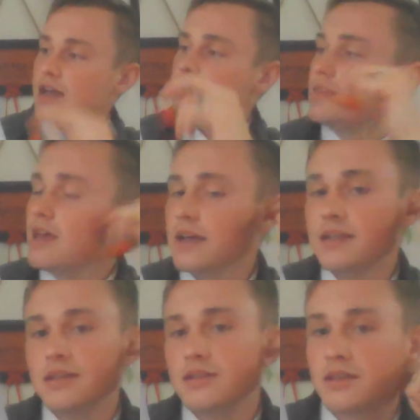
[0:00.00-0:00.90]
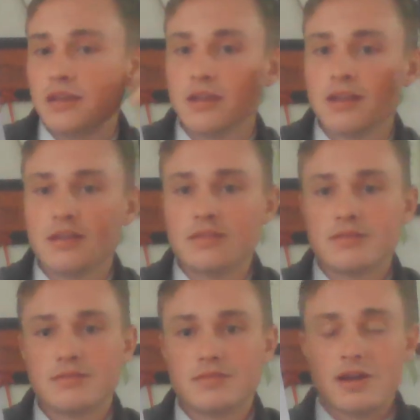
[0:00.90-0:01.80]
And then
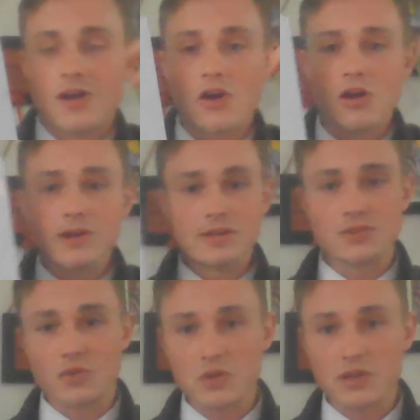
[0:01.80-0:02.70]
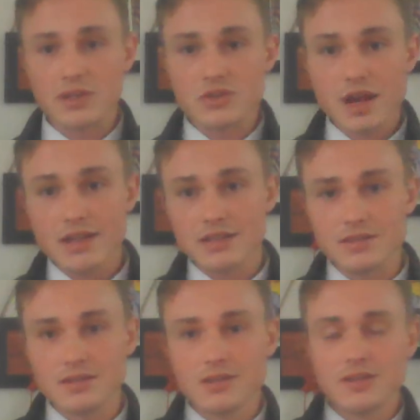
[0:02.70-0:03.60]
our heart is fully contracted.
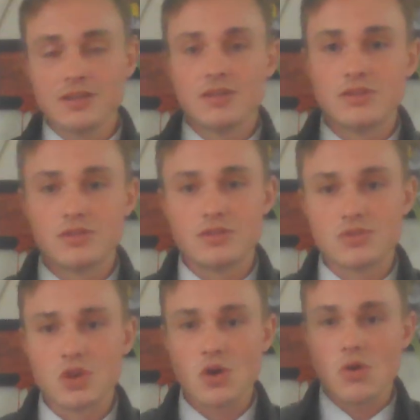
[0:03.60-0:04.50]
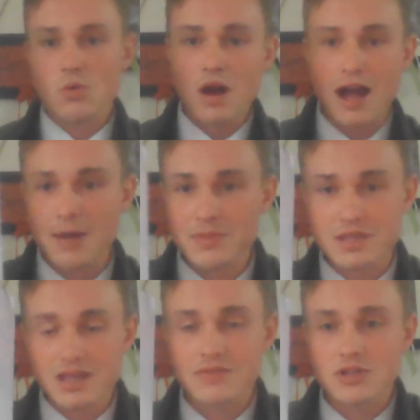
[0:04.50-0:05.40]
So what
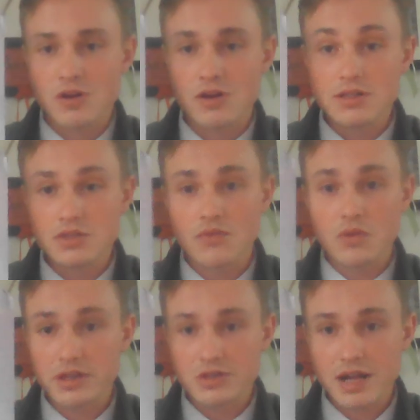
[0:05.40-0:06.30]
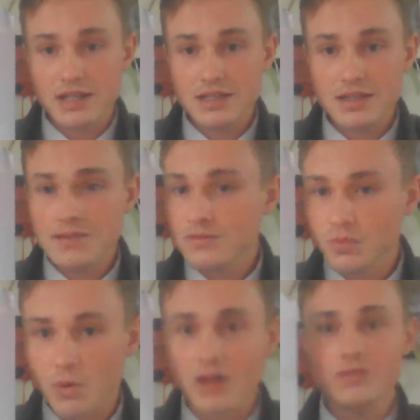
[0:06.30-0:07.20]
happens after your heart is fully contracted?
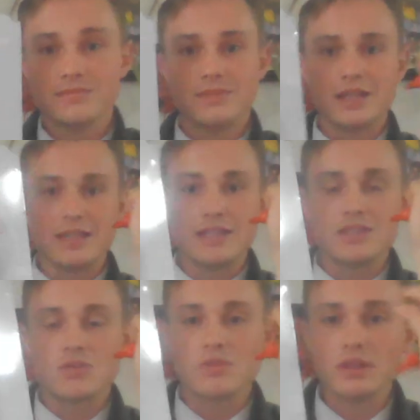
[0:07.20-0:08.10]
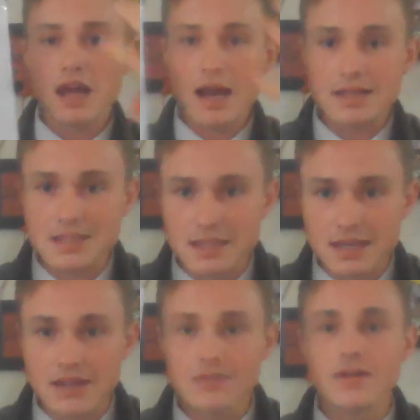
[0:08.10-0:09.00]
Well, it needs to relax
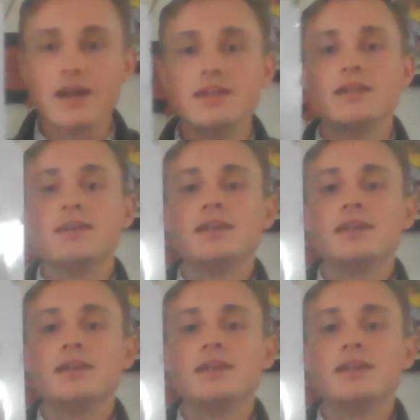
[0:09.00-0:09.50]
again, right?